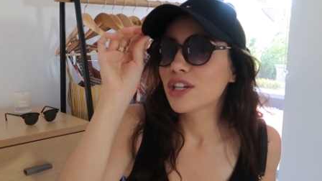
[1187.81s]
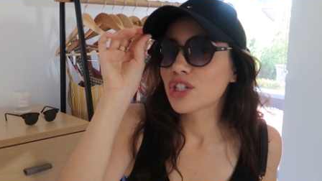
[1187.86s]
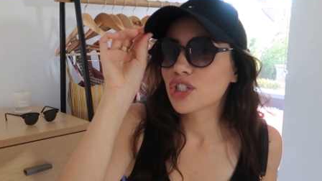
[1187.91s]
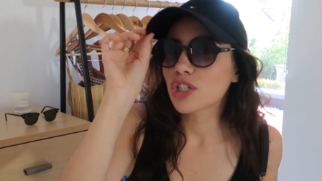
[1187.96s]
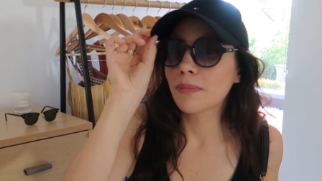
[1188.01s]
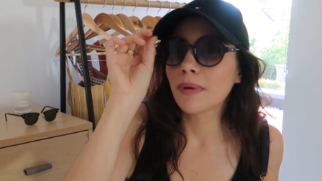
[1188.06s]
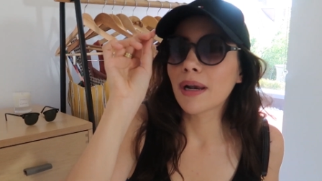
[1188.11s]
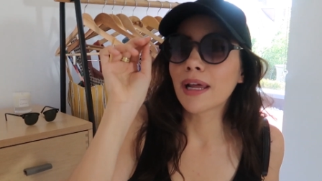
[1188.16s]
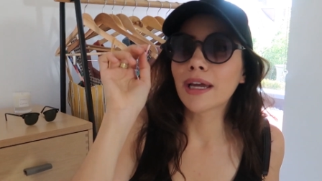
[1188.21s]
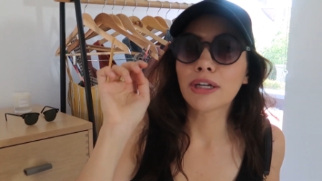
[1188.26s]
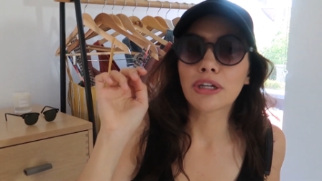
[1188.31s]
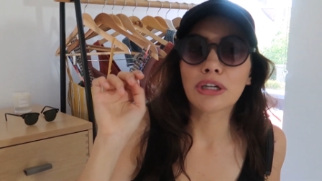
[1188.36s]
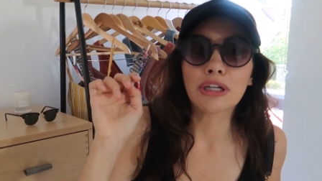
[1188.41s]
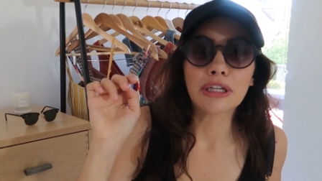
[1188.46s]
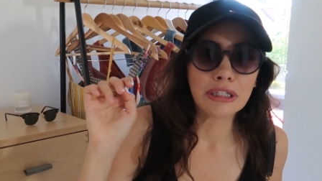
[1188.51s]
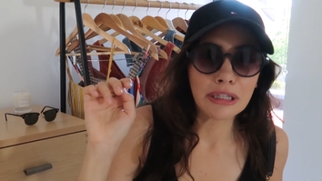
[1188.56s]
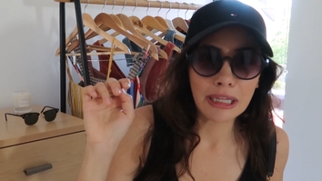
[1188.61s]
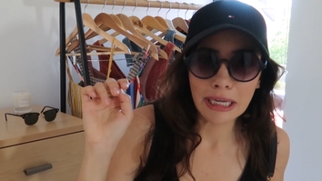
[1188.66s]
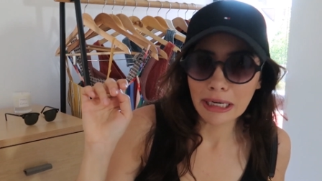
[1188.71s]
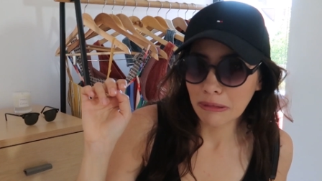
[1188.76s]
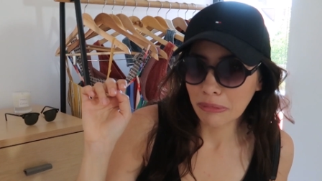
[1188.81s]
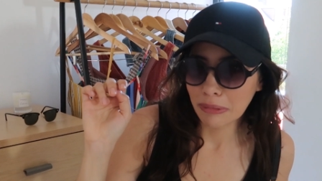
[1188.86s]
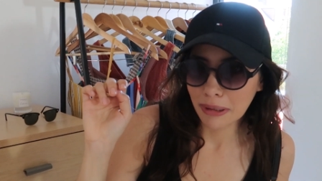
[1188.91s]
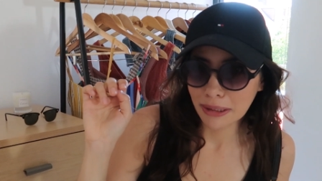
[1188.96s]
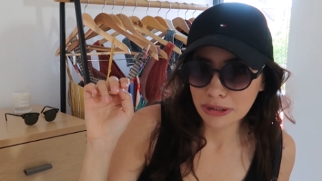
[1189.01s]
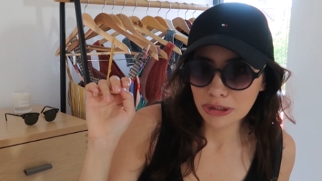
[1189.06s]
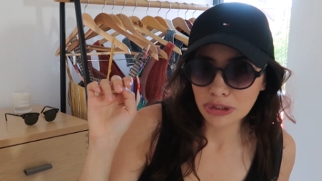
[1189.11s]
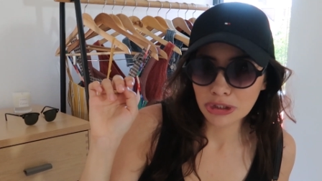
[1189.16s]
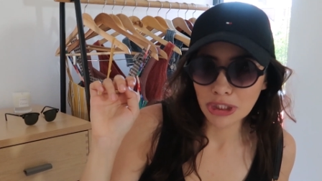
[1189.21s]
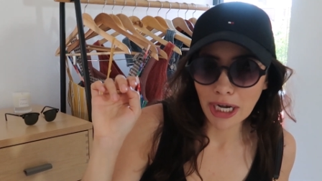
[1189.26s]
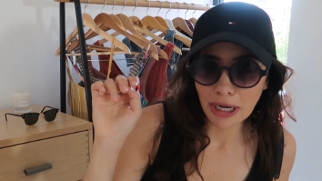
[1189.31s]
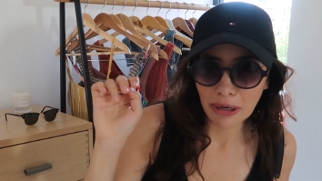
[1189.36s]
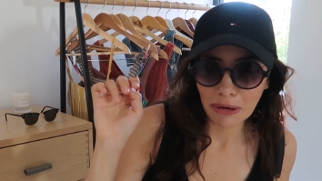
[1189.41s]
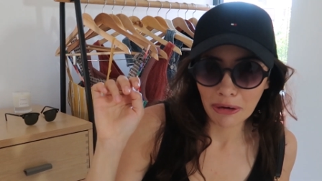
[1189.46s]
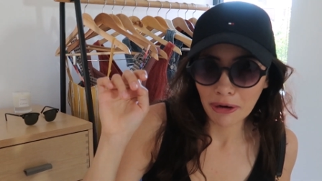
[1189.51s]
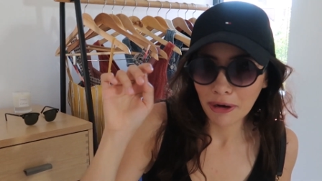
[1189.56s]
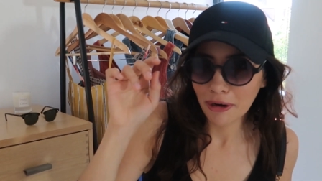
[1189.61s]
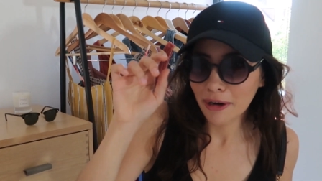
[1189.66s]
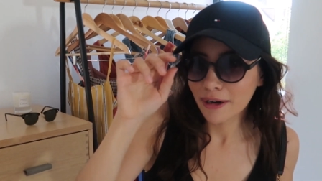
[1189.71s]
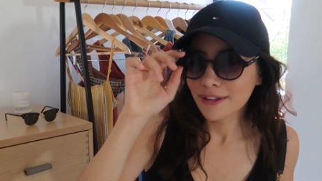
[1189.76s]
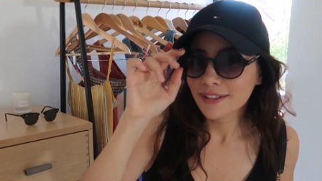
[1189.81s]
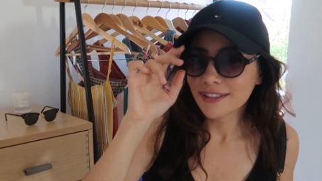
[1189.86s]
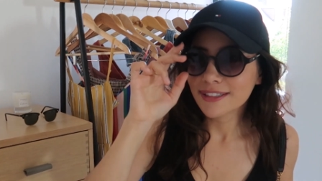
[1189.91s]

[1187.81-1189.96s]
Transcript: she'll be like, you look like Kris Jenner.